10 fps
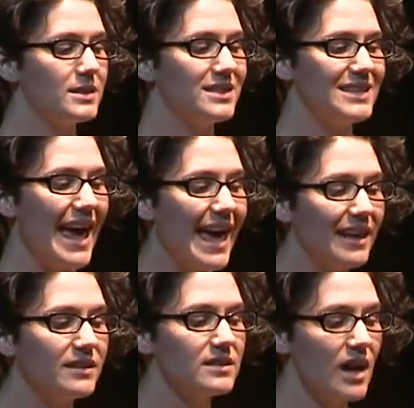
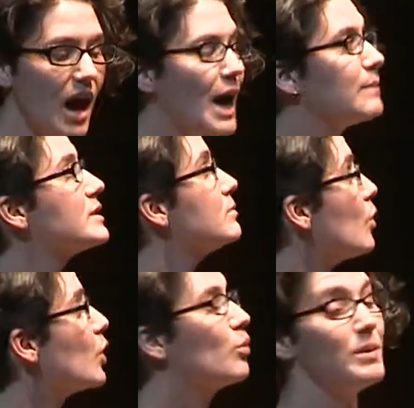10 times
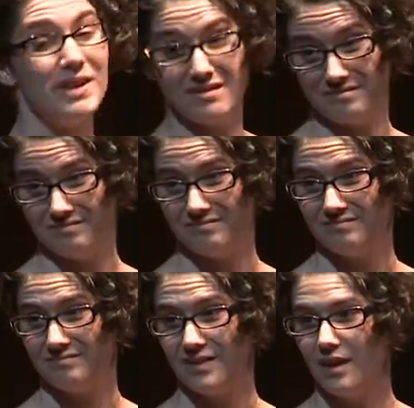more women
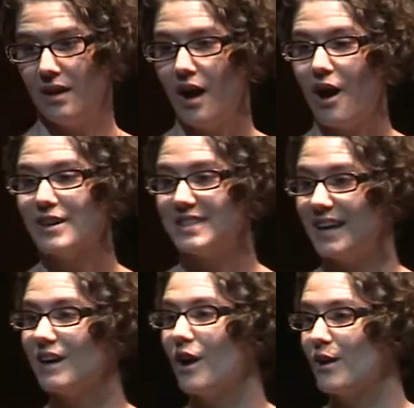are
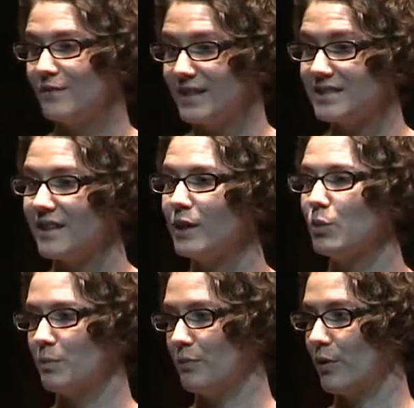attending our events than they
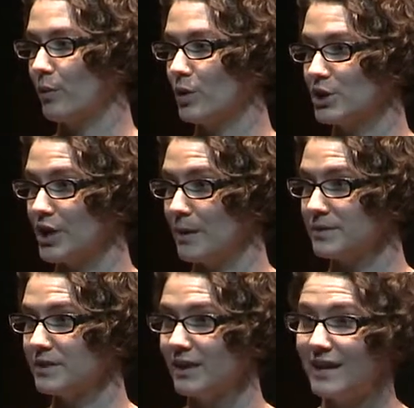were before the workshops.